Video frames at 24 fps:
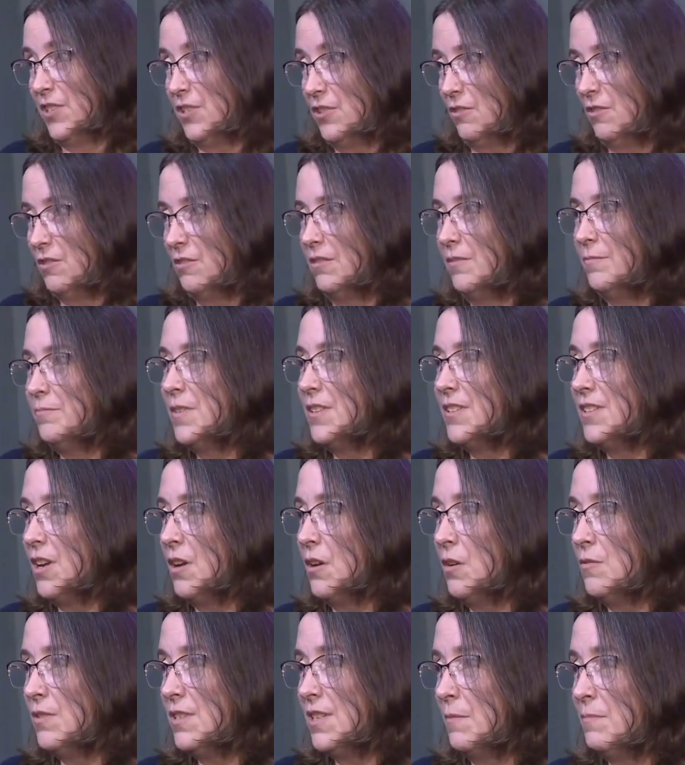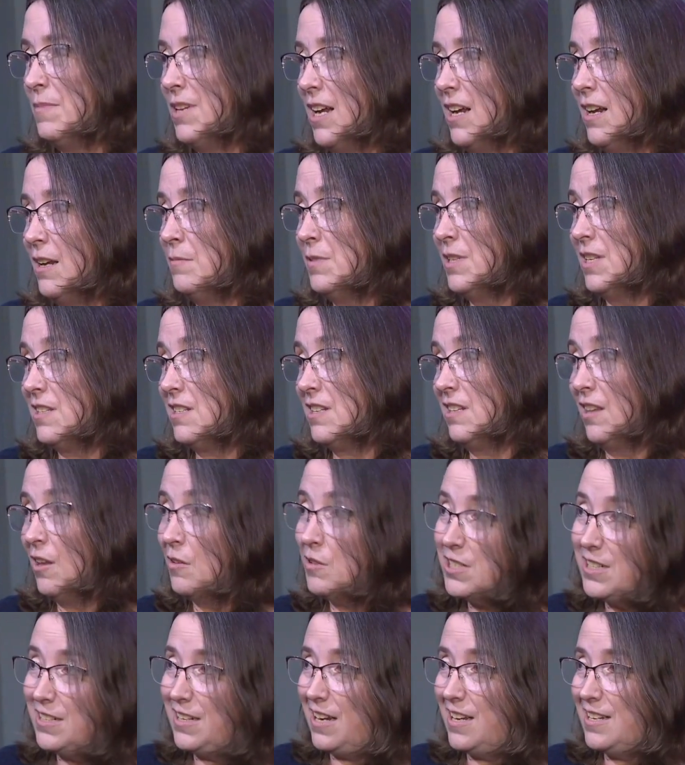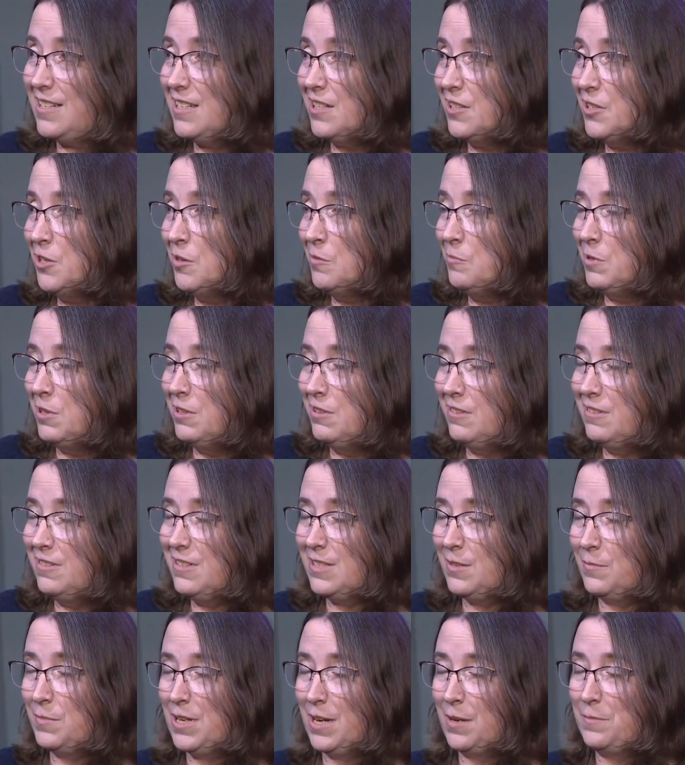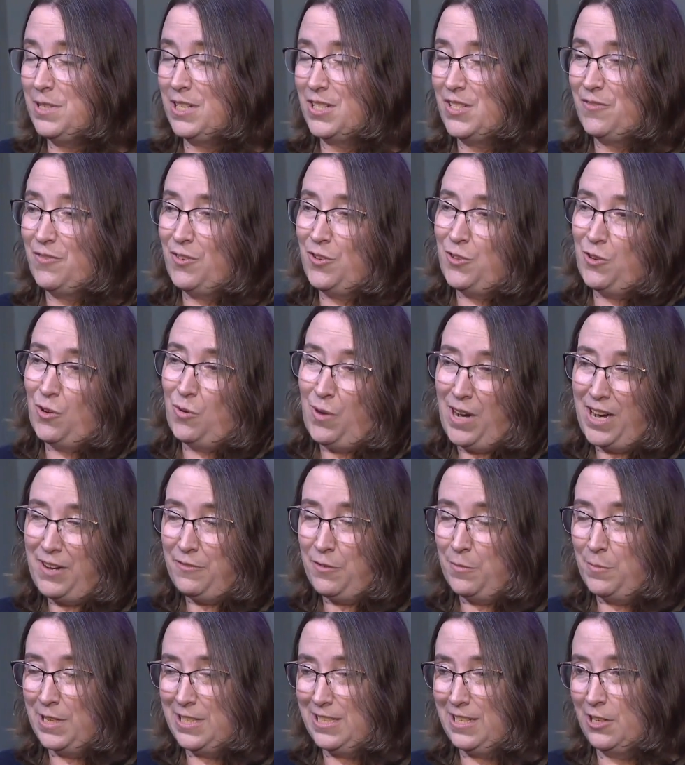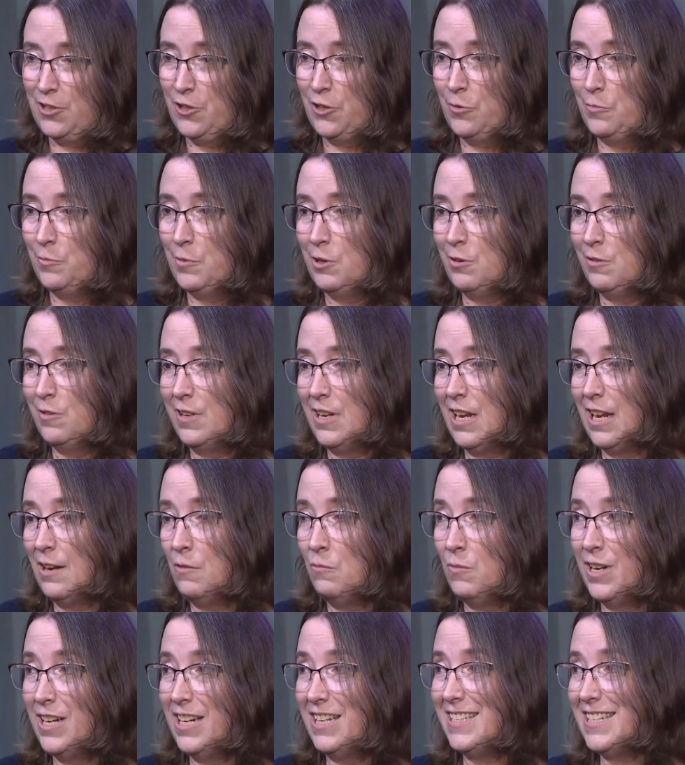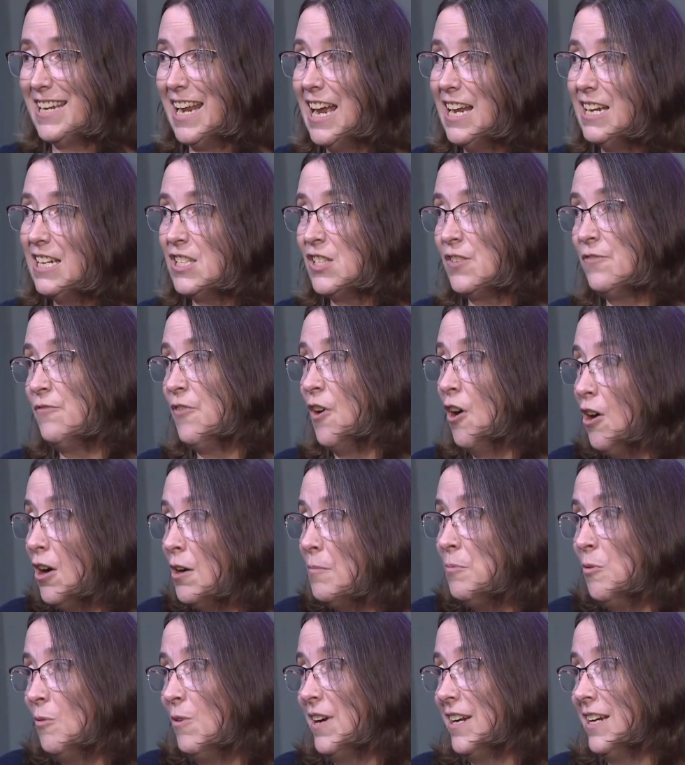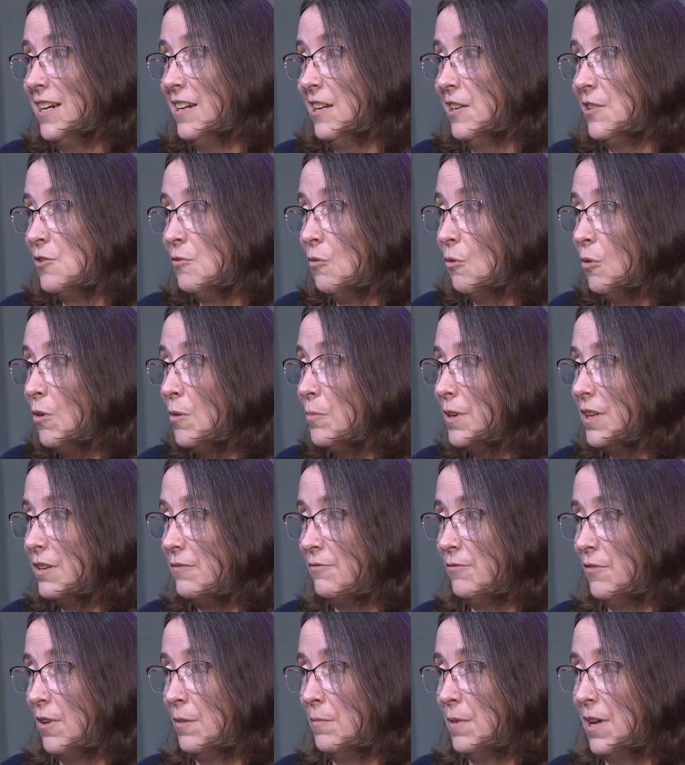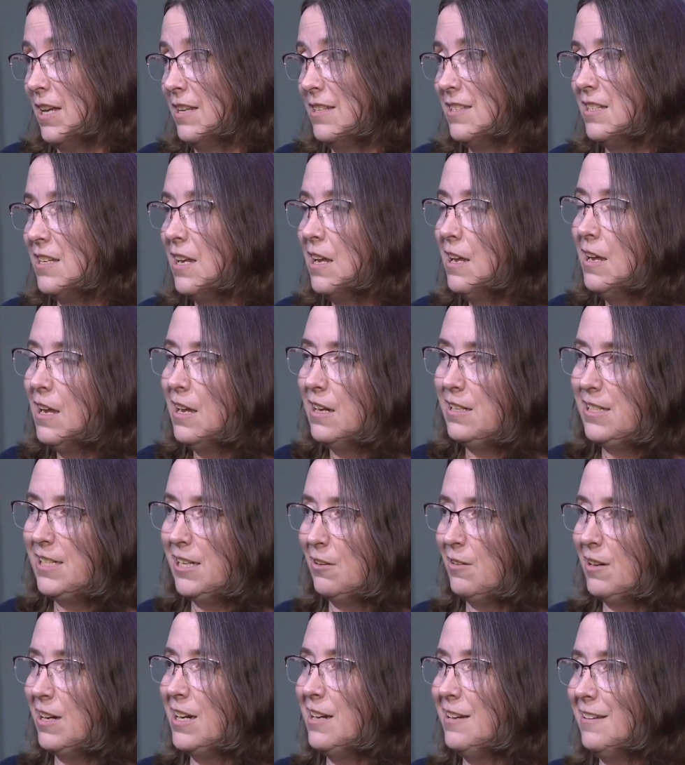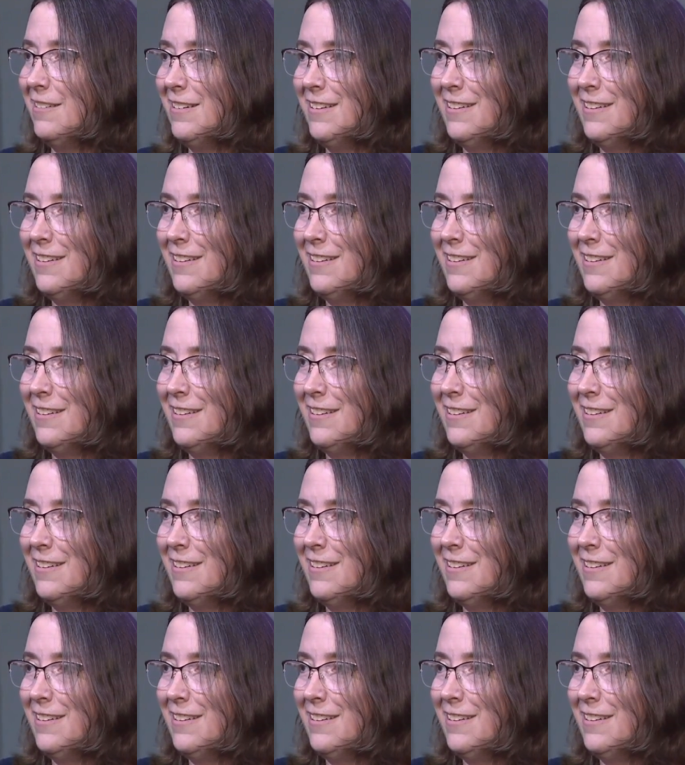circle. So sometimes it's closer to us at new moon, sometimes it's further away from us at new moon. And when it's at its far point in its orbit from us during